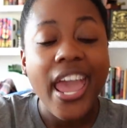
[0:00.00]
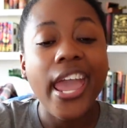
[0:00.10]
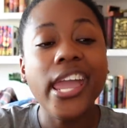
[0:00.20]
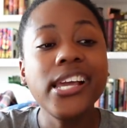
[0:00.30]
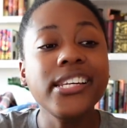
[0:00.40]

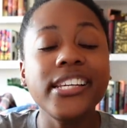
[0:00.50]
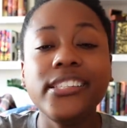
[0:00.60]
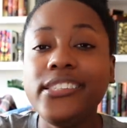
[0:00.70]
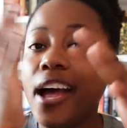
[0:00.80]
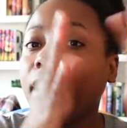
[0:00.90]
and
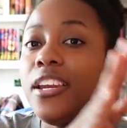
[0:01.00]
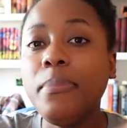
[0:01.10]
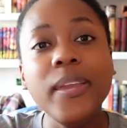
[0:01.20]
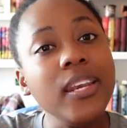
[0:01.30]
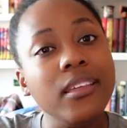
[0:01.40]
it's not going to
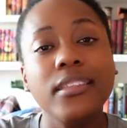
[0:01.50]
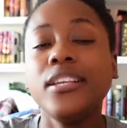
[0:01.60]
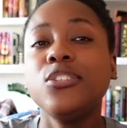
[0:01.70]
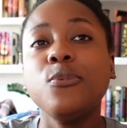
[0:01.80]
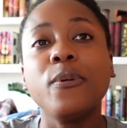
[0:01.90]
be
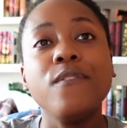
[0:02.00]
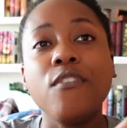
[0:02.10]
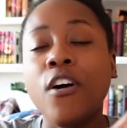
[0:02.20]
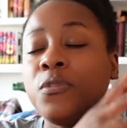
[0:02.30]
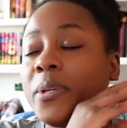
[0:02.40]
anything super
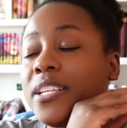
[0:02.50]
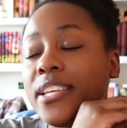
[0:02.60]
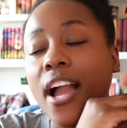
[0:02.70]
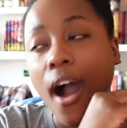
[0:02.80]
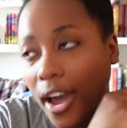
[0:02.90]
involved because
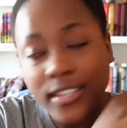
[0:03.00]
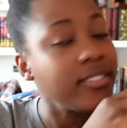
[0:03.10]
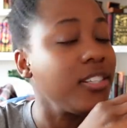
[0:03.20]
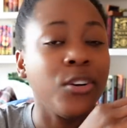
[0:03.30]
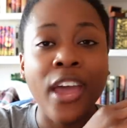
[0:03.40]
I
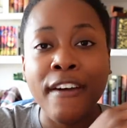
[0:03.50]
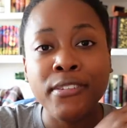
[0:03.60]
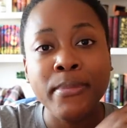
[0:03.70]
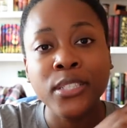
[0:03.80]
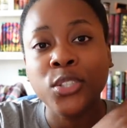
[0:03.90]
honestly don't have
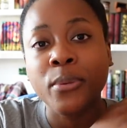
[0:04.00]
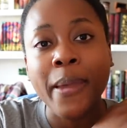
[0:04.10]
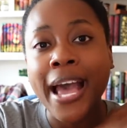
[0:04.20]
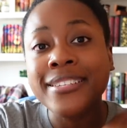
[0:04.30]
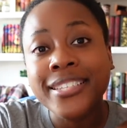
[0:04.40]
the mental
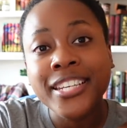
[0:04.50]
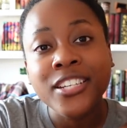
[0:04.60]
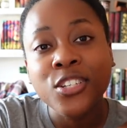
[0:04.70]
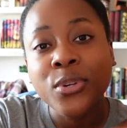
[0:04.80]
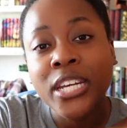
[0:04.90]
capacity
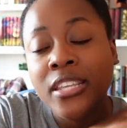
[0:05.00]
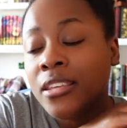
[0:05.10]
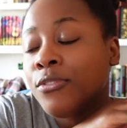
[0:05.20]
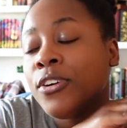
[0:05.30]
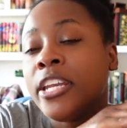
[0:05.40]
to do
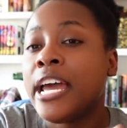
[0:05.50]
anything fun.